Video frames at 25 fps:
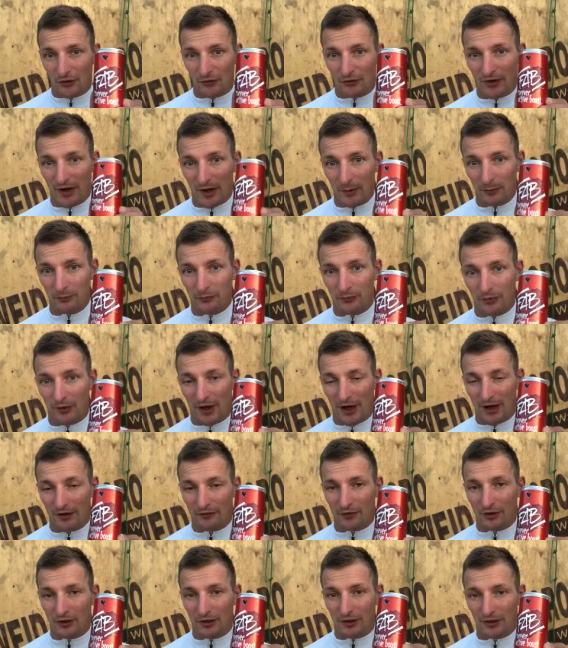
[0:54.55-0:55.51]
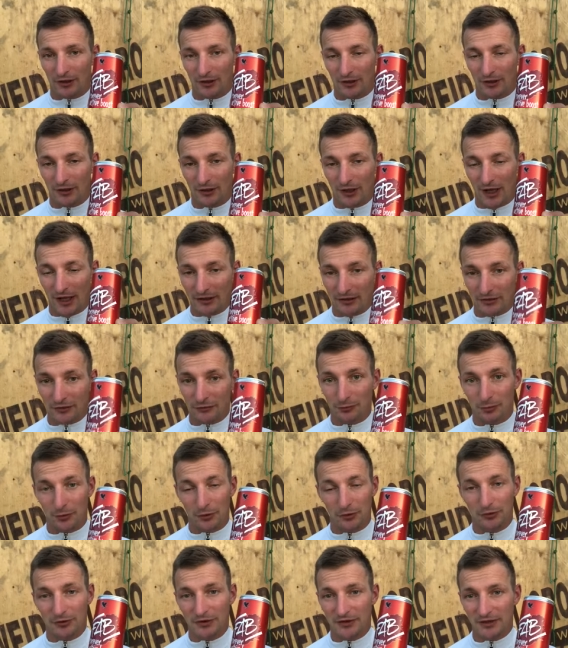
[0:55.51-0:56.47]
Fab Forever uh, Active
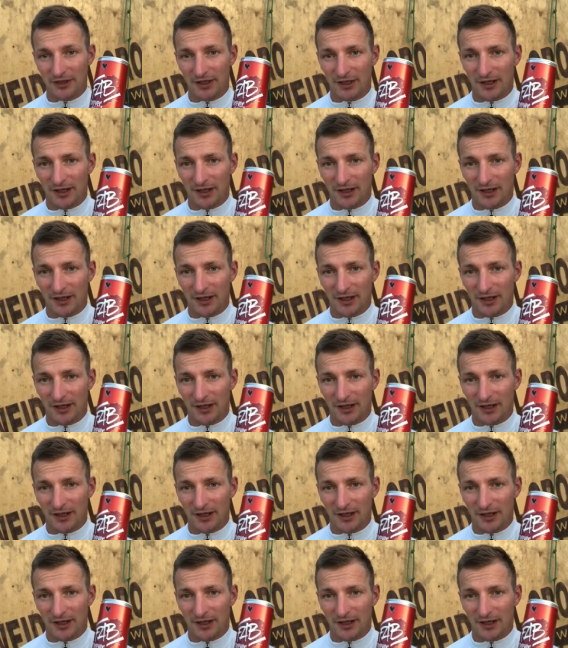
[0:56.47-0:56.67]
Boost